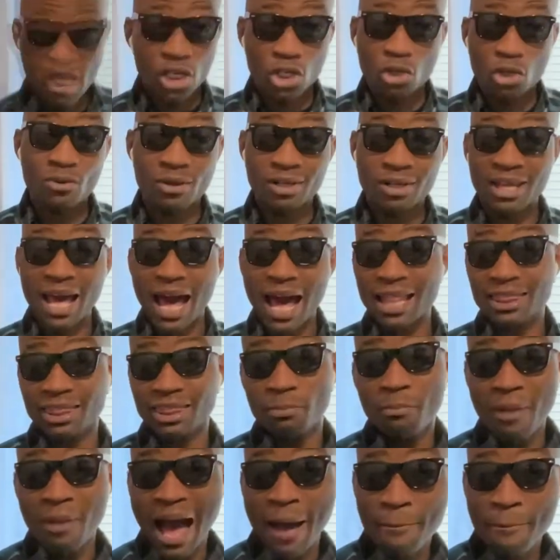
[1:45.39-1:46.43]
You done got
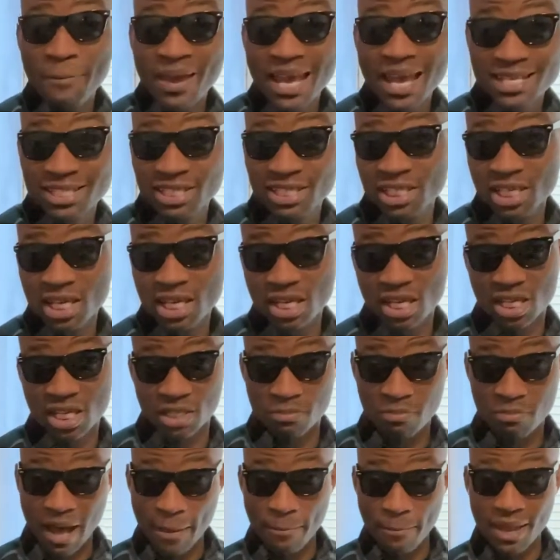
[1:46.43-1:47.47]
my best years,
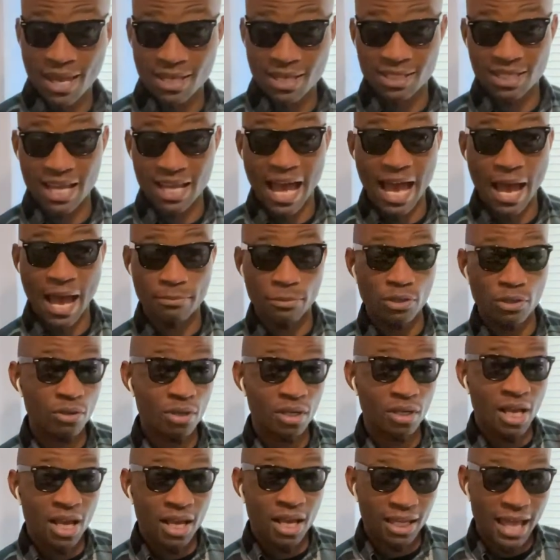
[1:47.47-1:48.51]
my best time. You done
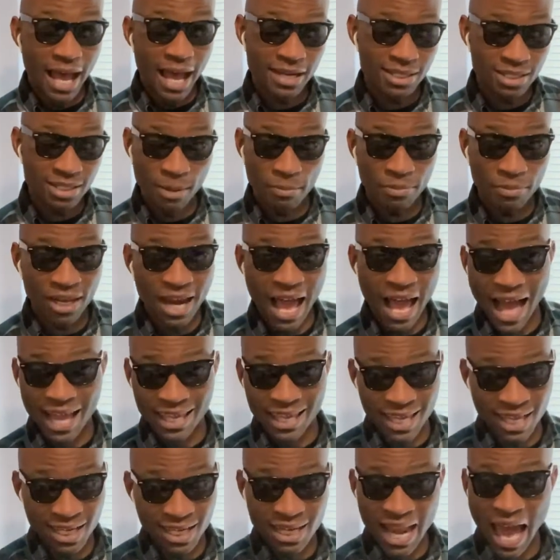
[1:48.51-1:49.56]
got something I
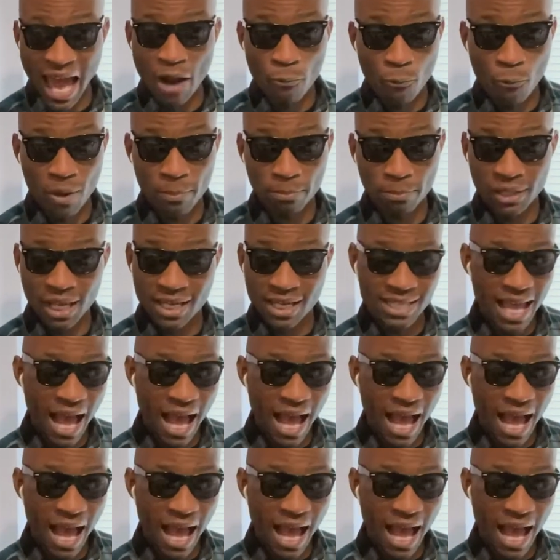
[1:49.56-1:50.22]
cannot replace.